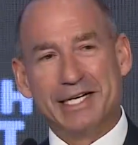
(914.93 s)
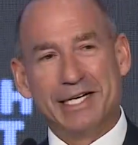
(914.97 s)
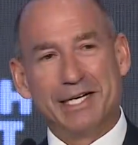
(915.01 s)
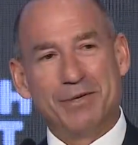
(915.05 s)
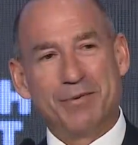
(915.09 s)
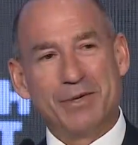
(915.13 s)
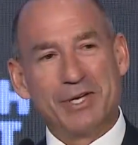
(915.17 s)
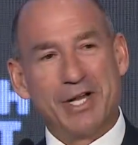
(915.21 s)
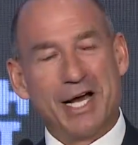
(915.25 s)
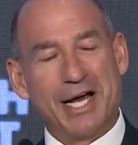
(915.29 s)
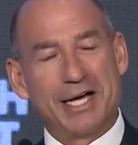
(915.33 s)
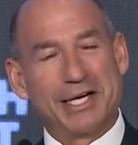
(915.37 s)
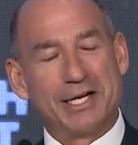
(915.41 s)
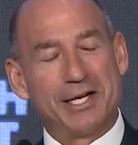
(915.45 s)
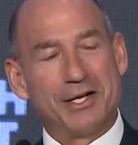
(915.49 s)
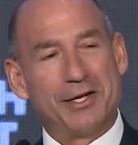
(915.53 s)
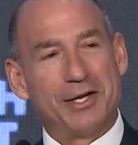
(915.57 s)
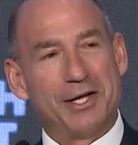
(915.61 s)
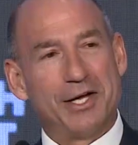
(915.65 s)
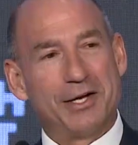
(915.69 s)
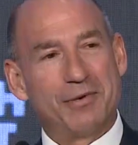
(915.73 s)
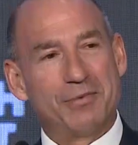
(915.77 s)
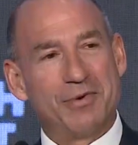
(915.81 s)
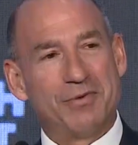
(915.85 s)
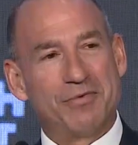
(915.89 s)
We like it a
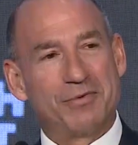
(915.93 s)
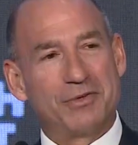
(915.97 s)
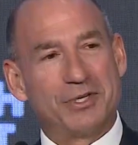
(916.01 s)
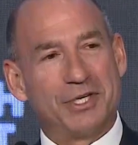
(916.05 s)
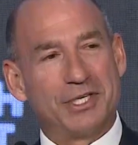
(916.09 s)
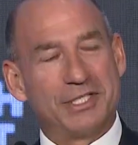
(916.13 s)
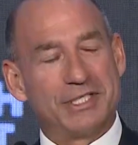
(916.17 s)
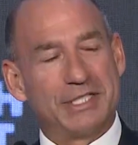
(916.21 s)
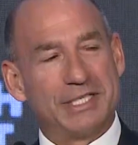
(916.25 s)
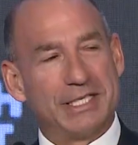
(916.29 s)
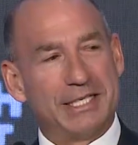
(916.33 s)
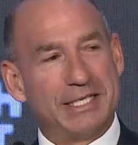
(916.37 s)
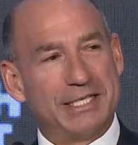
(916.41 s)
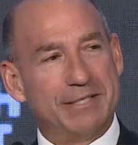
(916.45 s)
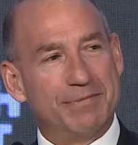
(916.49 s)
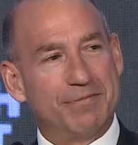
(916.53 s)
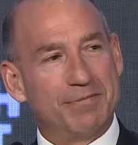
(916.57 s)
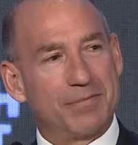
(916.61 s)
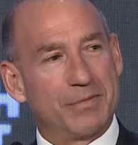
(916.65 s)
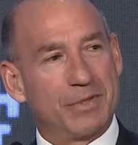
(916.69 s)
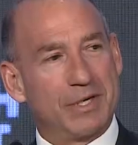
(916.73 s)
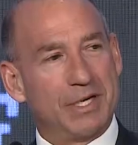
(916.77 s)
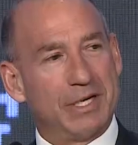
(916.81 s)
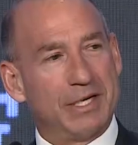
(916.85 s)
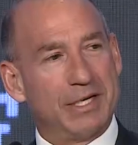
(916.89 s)
lot. We've got
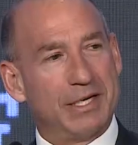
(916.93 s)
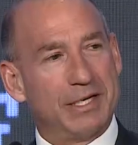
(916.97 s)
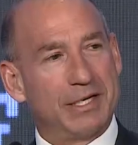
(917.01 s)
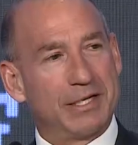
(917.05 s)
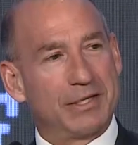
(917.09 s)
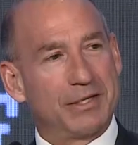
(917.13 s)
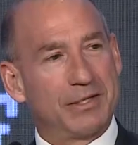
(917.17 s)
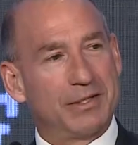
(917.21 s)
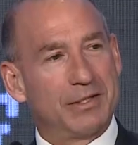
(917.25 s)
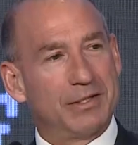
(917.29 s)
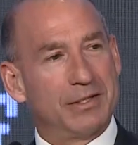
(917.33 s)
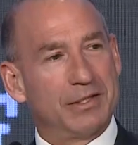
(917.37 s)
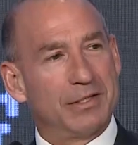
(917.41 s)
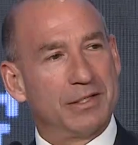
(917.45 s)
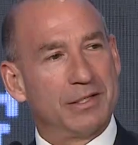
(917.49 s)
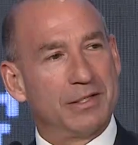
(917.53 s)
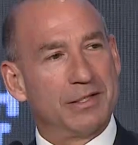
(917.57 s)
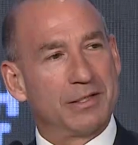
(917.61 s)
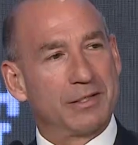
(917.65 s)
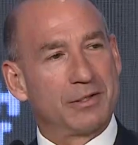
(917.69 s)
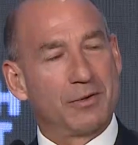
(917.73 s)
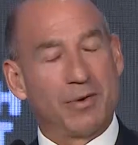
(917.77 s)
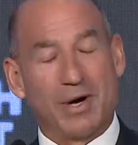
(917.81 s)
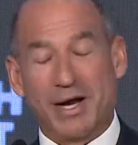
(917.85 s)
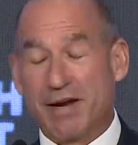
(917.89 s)

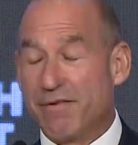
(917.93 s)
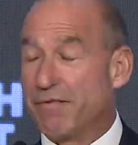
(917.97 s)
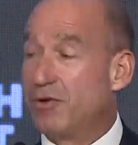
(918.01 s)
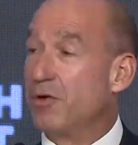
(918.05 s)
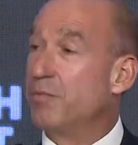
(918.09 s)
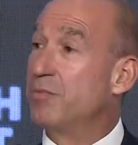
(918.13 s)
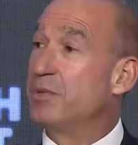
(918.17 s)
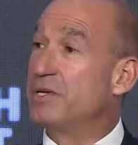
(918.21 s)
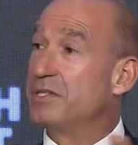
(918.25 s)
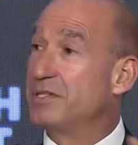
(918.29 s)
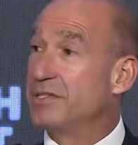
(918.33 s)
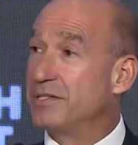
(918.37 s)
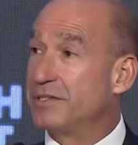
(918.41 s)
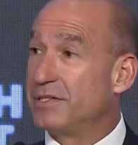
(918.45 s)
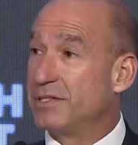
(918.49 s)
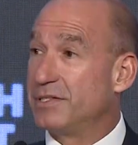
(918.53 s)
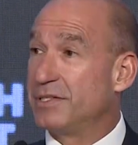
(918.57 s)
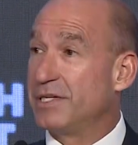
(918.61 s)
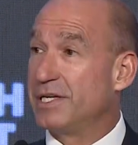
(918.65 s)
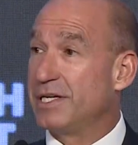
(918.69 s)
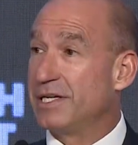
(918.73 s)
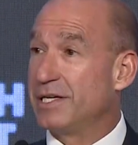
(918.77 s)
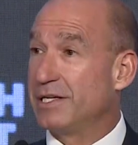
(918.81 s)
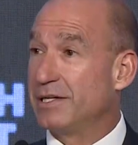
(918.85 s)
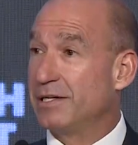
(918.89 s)
quite a few businesses
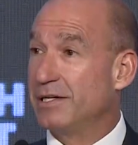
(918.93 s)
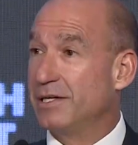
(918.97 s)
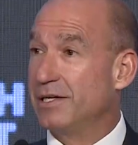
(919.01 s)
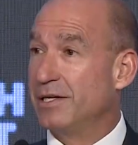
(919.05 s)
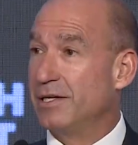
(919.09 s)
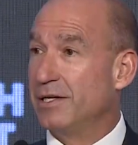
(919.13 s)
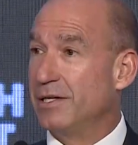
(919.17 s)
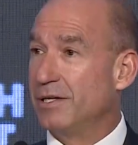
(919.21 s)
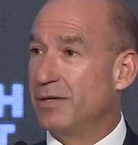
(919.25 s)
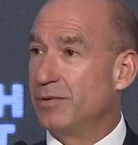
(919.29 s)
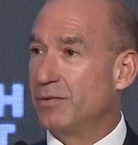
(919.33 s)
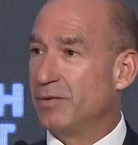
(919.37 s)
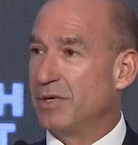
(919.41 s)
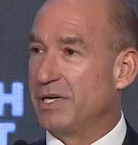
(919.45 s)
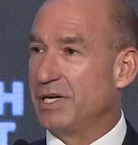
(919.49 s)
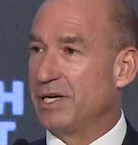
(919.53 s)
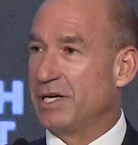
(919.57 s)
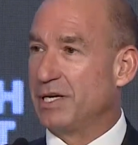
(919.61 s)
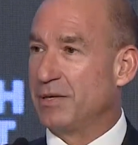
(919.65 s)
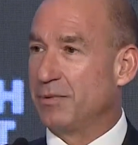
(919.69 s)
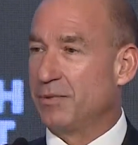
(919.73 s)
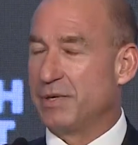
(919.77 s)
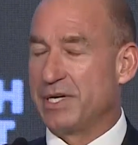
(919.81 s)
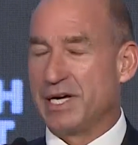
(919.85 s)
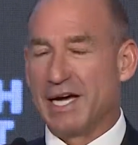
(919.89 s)
here.
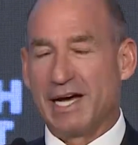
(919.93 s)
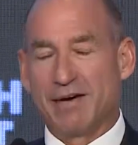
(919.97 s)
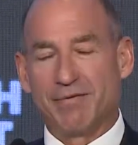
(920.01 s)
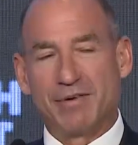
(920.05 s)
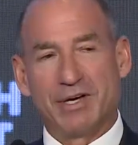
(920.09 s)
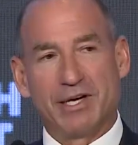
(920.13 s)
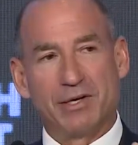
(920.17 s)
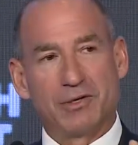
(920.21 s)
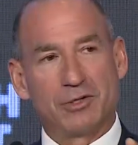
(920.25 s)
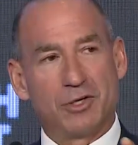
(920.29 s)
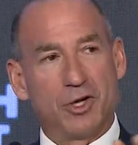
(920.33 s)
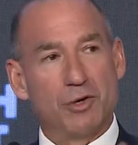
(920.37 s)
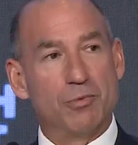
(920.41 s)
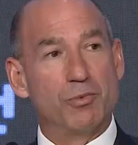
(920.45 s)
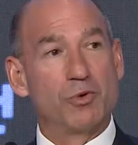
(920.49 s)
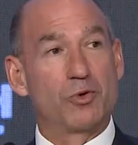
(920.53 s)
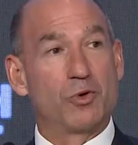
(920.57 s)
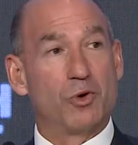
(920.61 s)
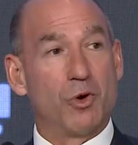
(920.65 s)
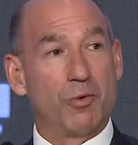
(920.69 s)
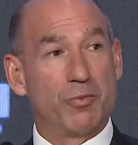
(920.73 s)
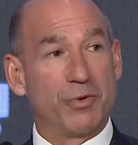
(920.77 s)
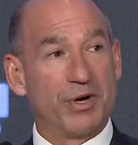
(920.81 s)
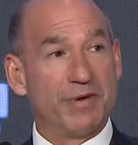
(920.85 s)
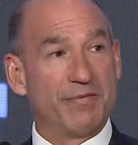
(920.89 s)
We have our global
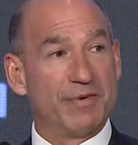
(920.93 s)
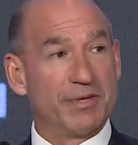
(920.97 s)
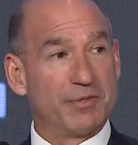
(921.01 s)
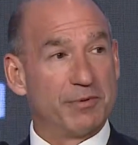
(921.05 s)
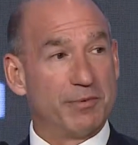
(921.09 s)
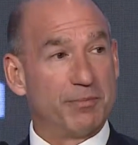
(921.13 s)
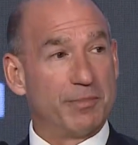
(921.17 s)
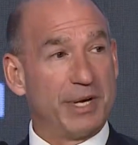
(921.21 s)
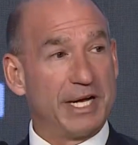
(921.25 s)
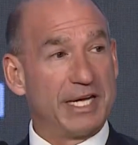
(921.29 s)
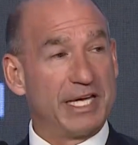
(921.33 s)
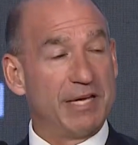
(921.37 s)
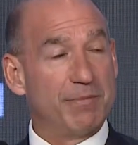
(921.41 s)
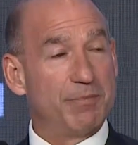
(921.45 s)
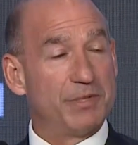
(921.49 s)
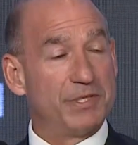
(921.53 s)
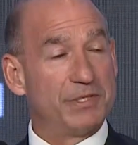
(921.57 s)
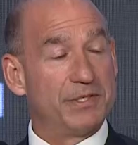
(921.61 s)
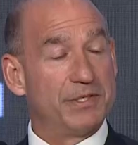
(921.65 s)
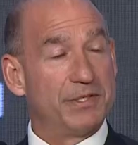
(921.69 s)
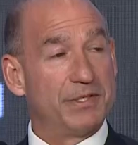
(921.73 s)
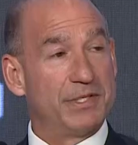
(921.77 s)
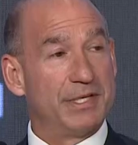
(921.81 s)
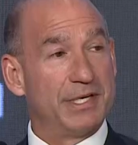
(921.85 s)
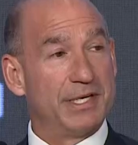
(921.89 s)
corporate investment banking
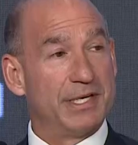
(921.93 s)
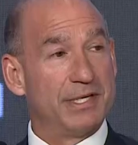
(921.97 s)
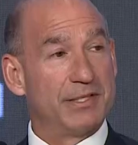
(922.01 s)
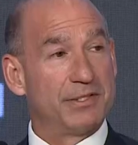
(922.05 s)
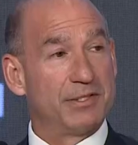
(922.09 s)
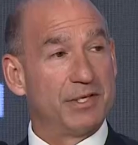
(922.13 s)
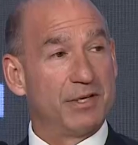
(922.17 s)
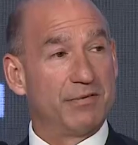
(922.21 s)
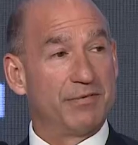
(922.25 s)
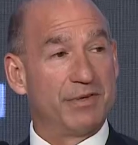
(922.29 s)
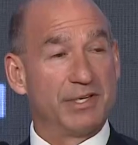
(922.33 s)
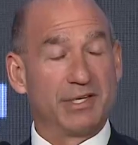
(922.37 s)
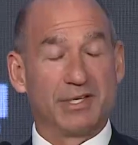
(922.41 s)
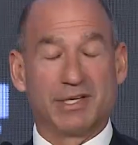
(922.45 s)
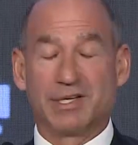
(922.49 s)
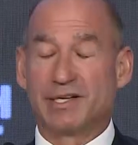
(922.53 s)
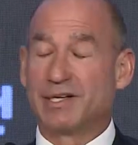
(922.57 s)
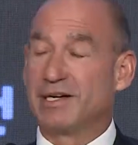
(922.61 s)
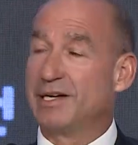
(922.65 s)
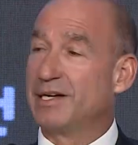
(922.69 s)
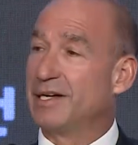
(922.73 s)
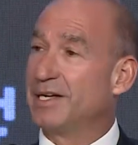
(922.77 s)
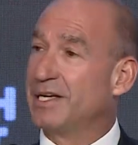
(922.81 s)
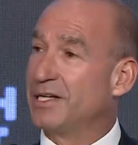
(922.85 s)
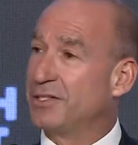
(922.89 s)
business here, serving
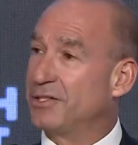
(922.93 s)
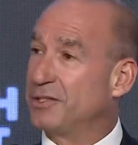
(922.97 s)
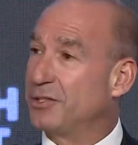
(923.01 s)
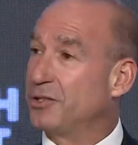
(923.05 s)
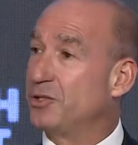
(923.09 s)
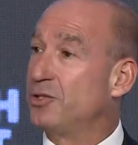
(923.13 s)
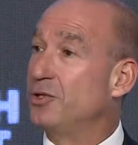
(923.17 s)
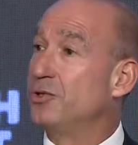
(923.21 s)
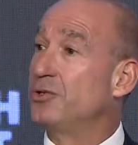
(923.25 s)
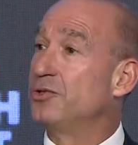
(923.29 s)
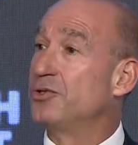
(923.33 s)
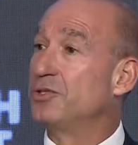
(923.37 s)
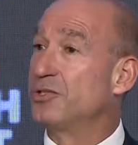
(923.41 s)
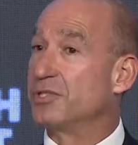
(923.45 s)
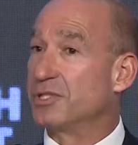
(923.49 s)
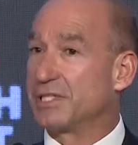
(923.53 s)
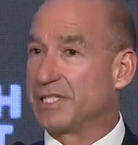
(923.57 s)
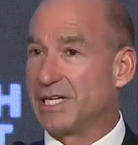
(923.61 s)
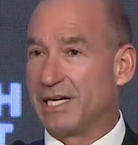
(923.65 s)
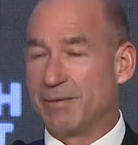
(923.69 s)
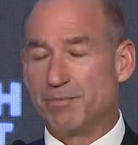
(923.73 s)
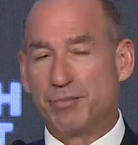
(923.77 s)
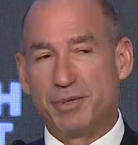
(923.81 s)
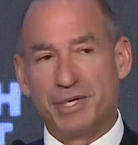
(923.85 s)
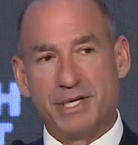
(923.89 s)
institutions and
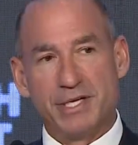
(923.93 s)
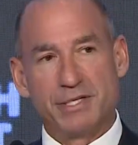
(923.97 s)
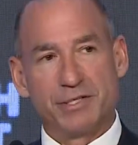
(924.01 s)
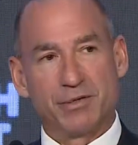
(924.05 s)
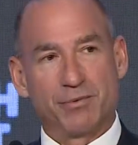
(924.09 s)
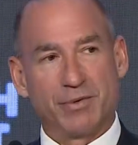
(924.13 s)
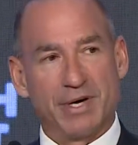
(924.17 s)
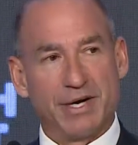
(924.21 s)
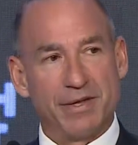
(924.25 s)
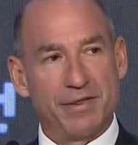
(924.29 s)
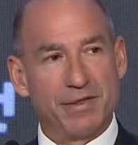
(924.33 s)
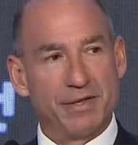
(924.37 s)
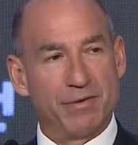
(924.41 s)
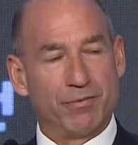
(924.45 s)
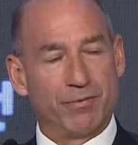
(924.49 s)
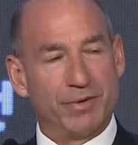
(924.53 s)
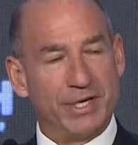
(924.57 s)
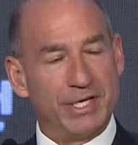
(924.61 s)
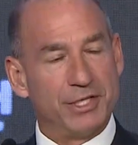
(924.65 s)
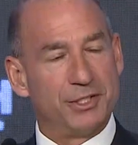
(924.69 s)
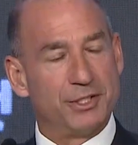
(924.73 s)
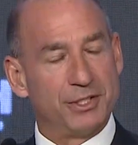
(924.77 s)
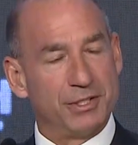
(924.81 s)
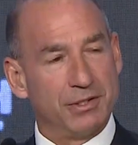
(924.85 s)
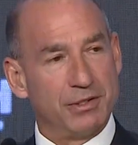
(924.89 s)
companies around the
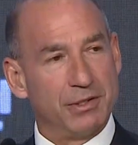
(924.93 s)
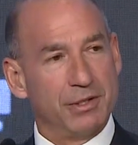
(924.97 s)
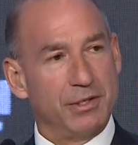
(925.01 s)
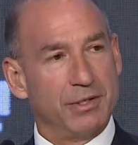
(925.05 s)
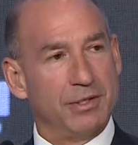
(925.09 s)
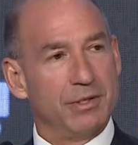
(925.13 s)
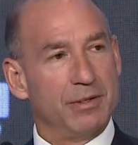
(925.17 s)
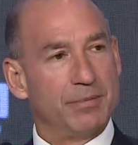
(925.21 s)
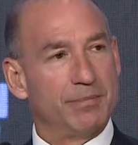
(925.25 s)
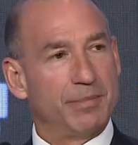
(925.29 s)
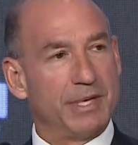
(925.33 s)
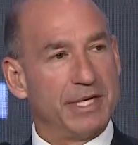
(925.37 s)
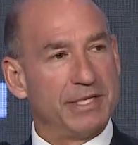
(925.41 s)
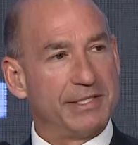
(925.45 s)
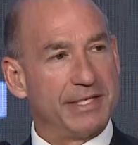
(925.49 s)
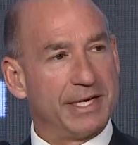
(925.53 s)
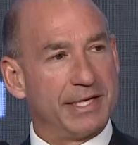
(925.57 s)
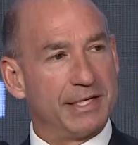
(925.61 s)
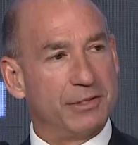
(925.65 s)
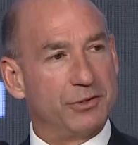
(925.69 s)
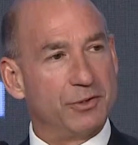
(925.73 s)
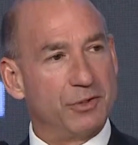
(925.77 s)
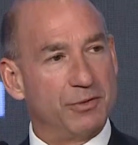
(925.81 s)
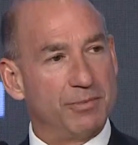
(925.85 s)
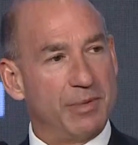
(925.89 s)
region, based out
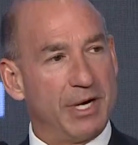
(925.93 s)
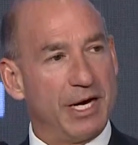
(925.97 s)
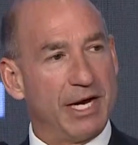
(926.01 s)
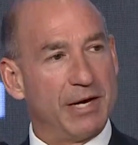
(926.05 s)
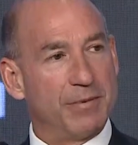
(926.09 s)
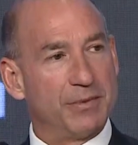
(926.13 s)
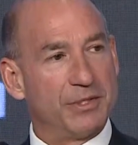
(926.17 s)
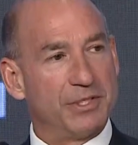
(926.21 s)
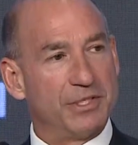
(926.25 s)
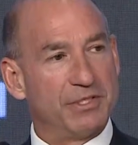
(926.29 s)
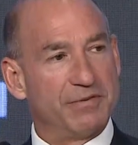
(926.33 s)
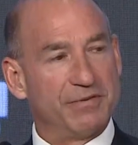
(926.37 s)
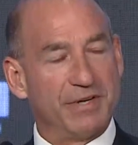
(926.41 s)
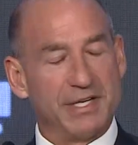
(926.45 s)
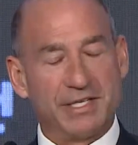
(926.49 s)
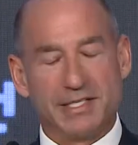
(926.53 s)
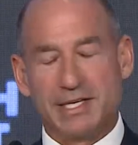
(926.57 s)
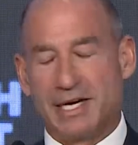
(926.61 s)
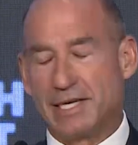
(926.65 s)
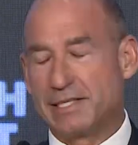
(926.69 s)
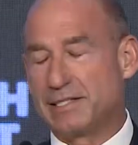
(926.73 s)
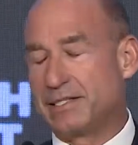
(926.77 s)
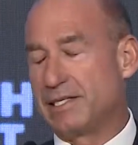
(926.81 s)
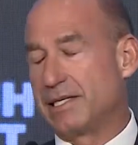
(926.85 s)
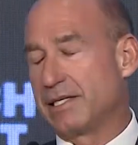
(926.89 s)
of Dubai, which is
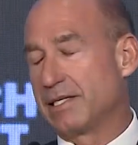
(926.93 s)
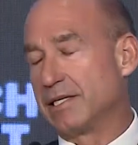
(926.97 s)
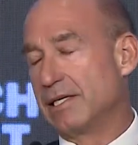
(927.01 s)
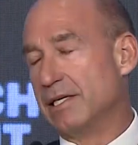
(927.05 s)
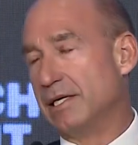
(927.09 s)
fantastic.